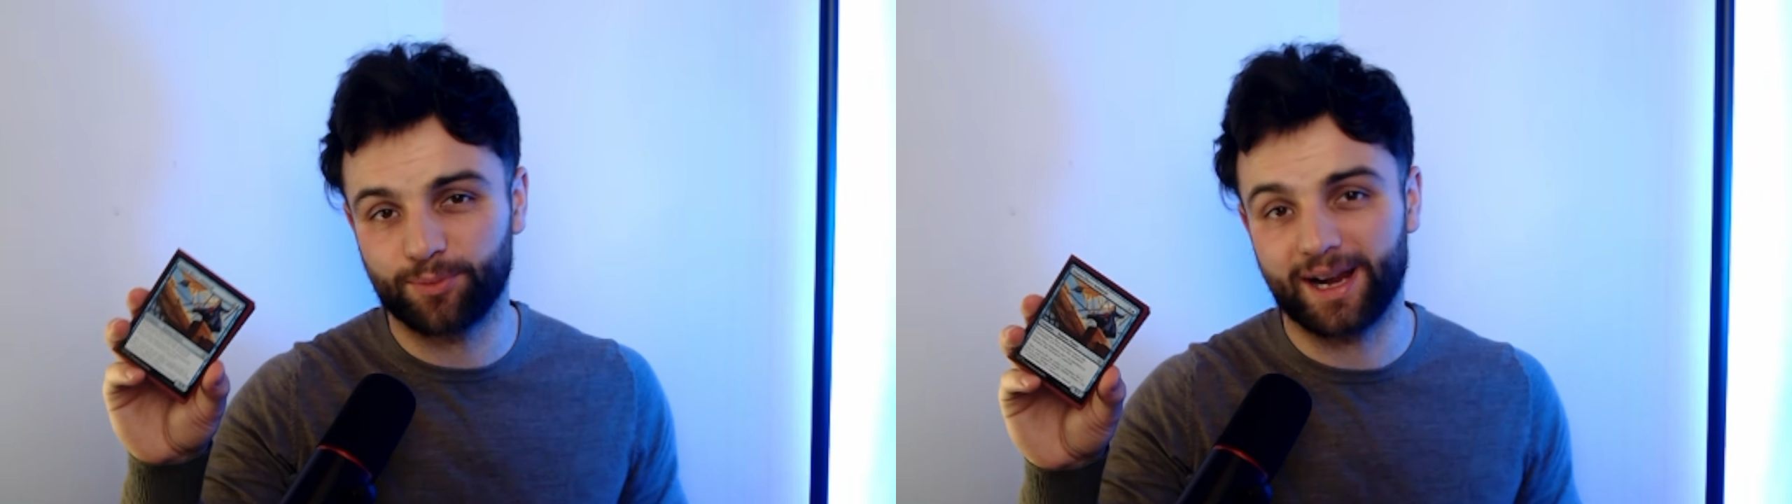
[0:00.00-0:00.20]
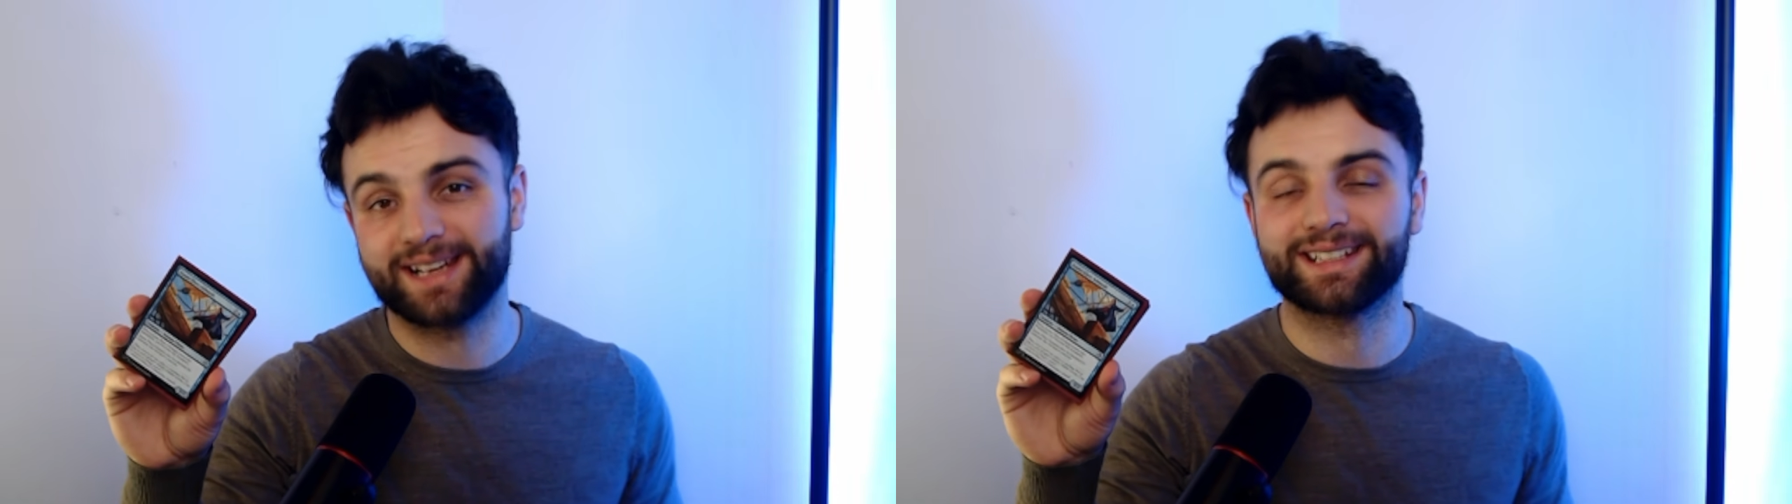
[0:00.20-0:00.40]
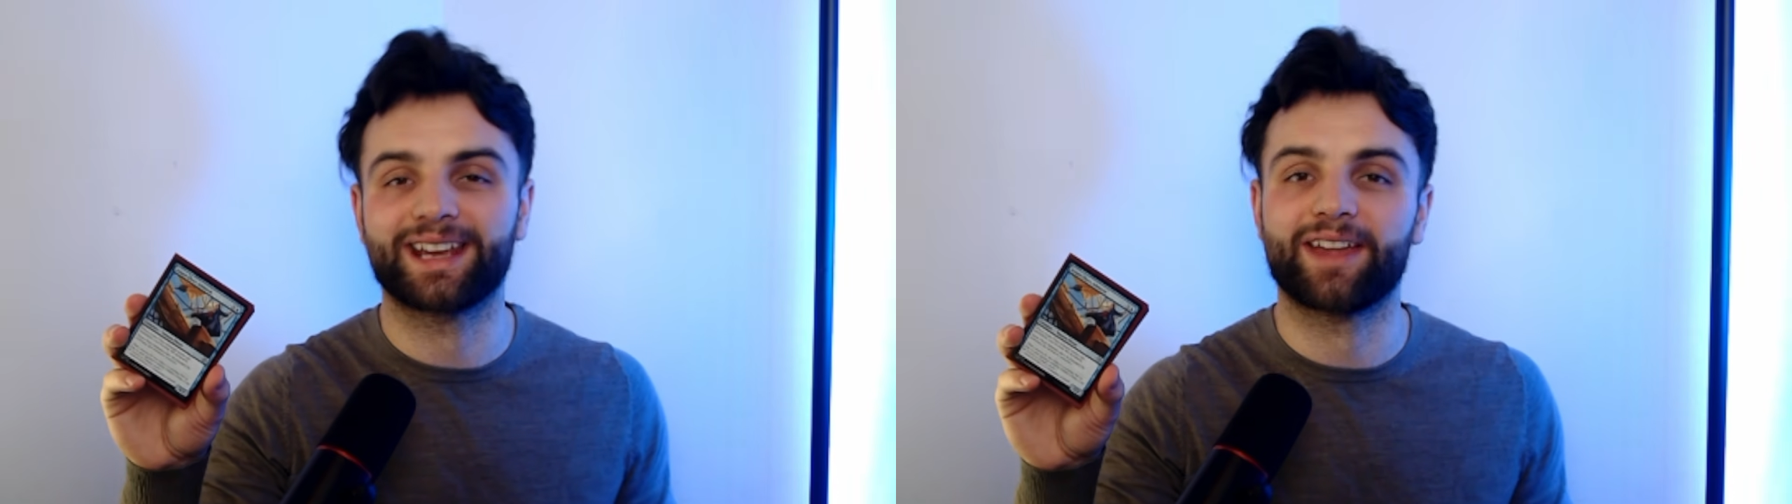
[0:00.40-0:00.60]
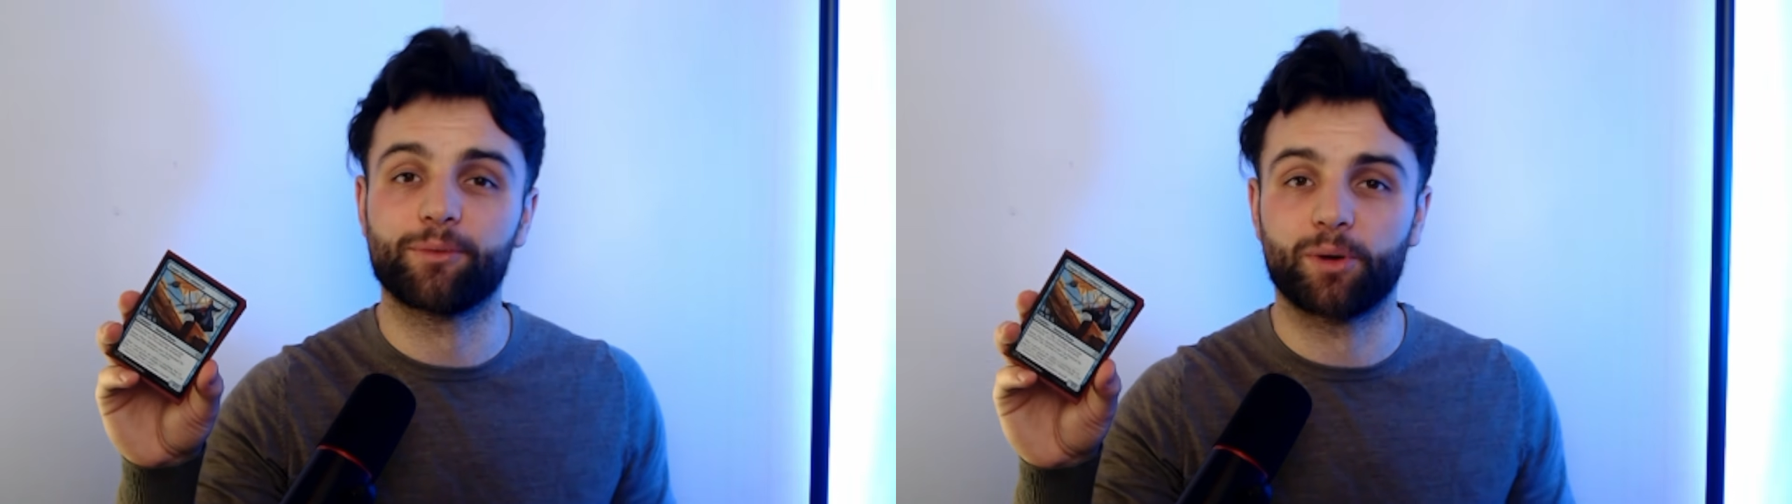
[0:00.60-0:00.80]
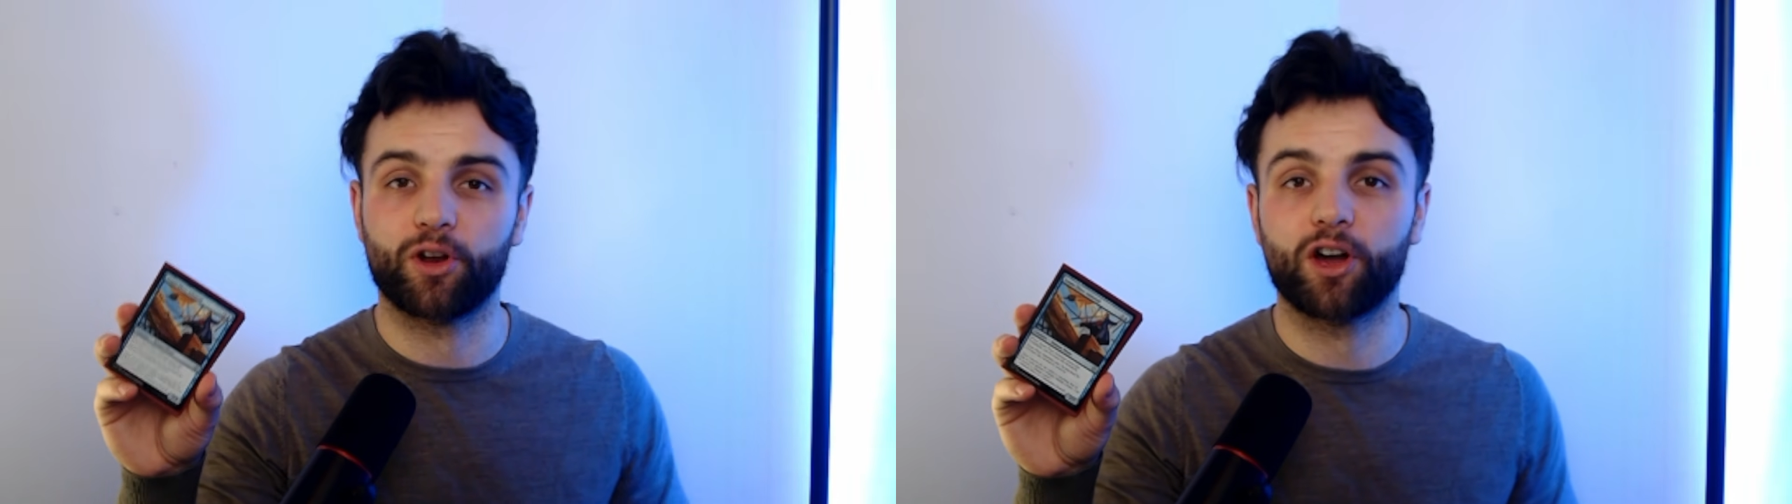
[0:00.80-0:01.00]
way to get the
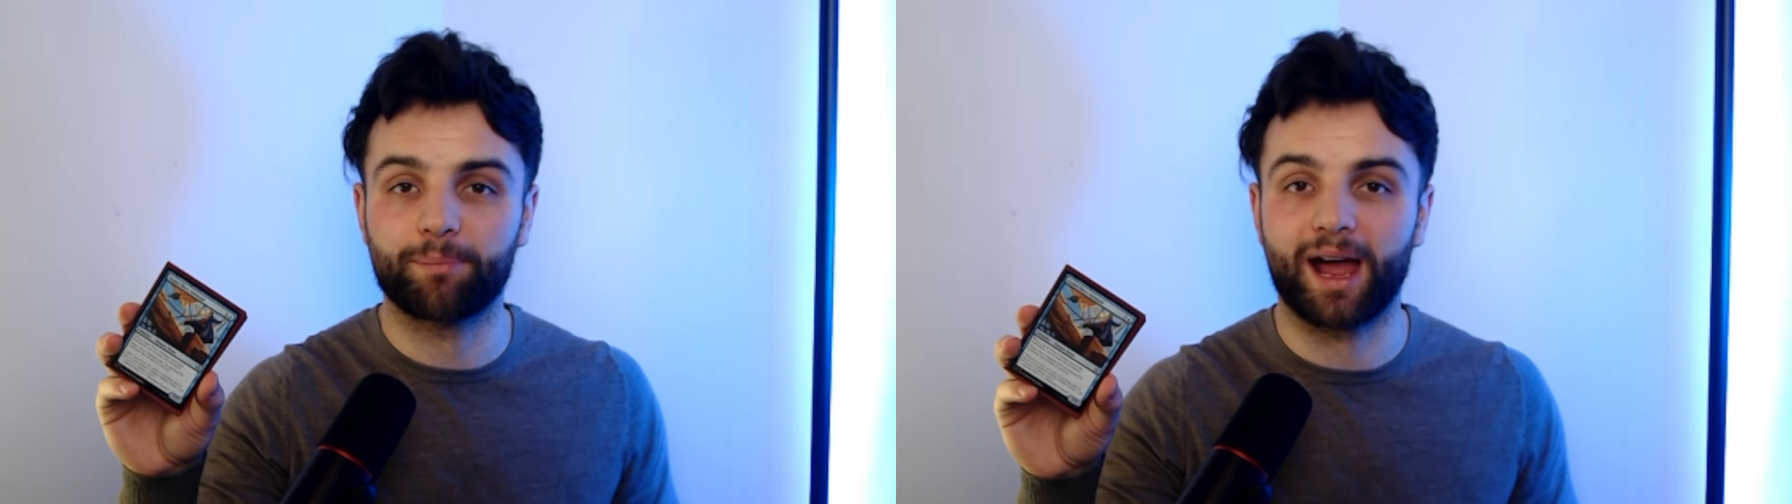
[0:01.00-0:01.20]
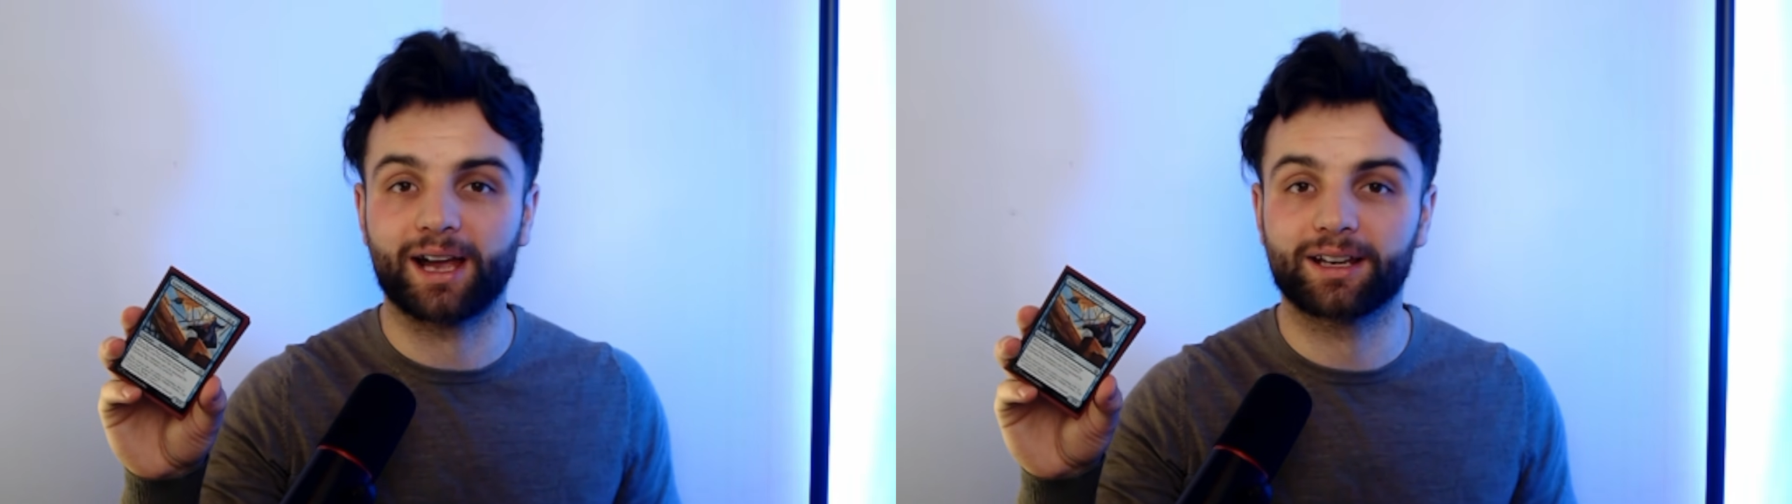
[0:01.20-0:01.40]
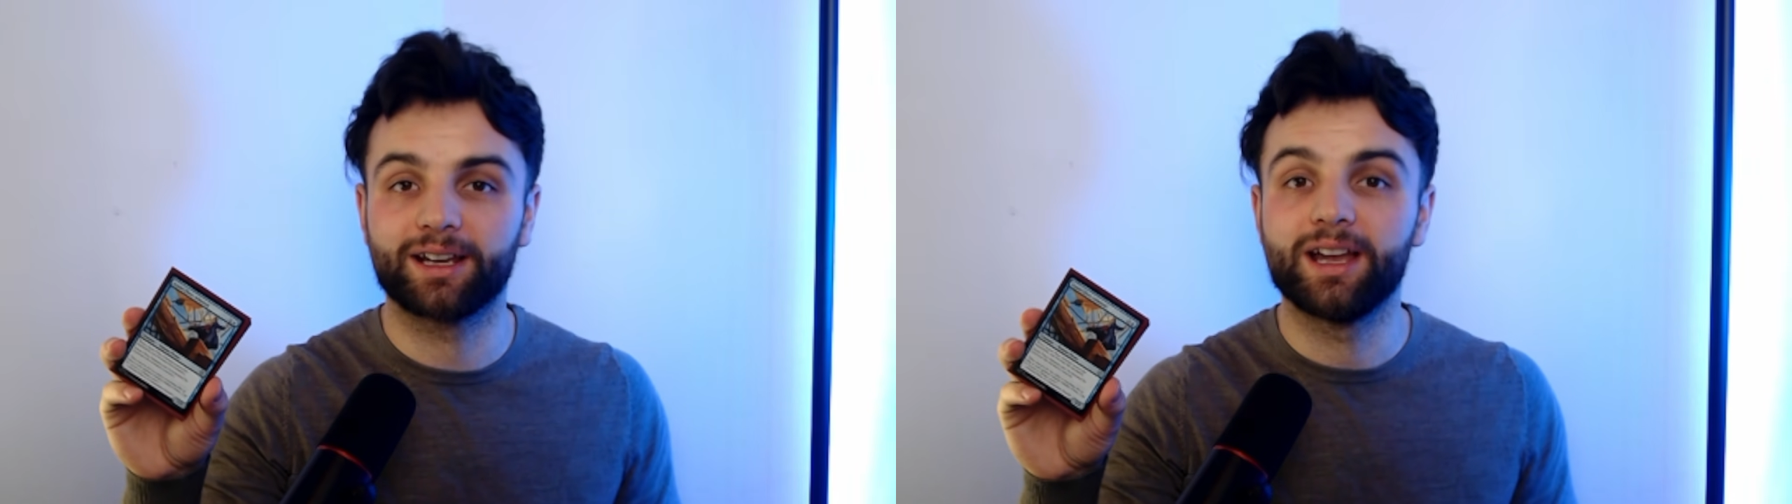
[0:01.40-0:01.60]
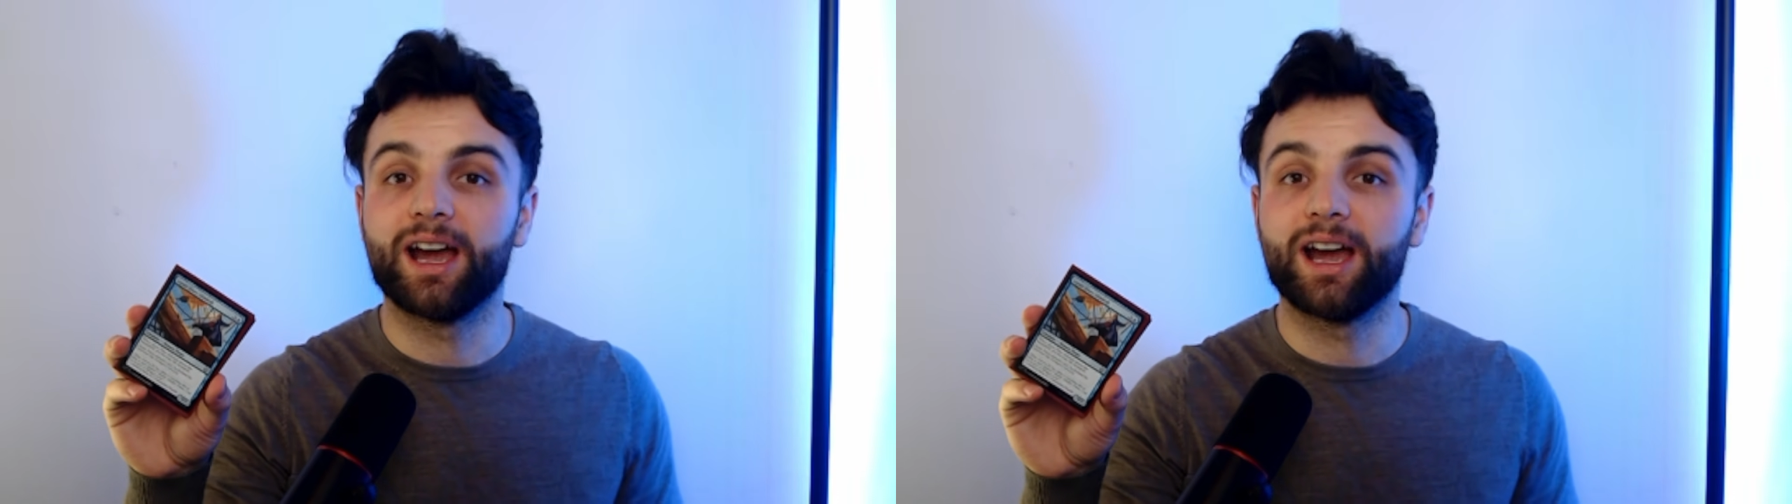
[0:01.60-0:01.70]
Monarch back.